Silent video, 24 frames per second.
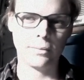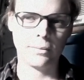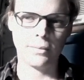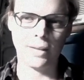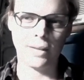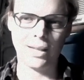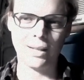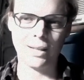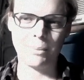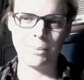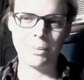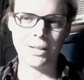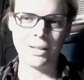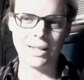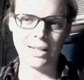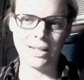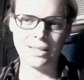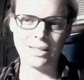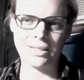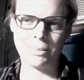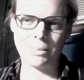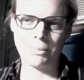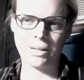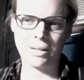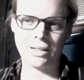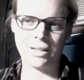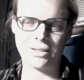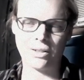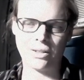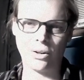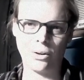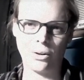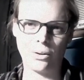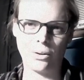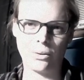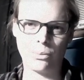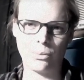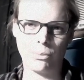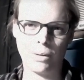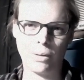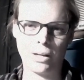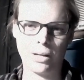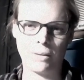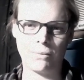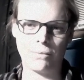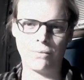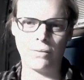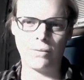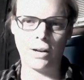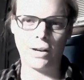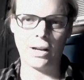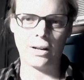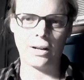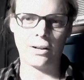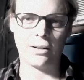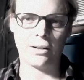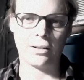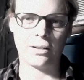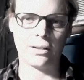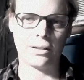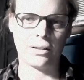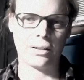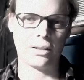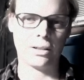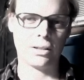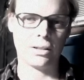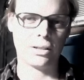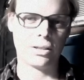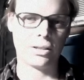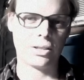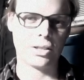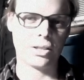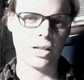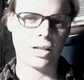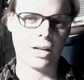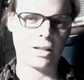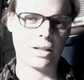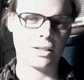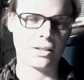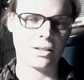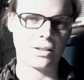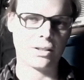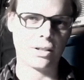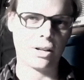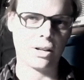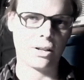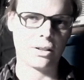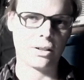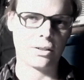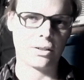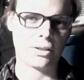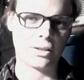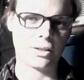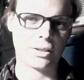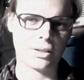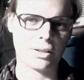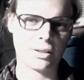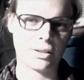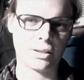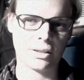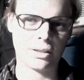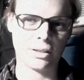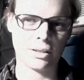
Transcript: They had been intimate as earth, wind, and fire, shining stars.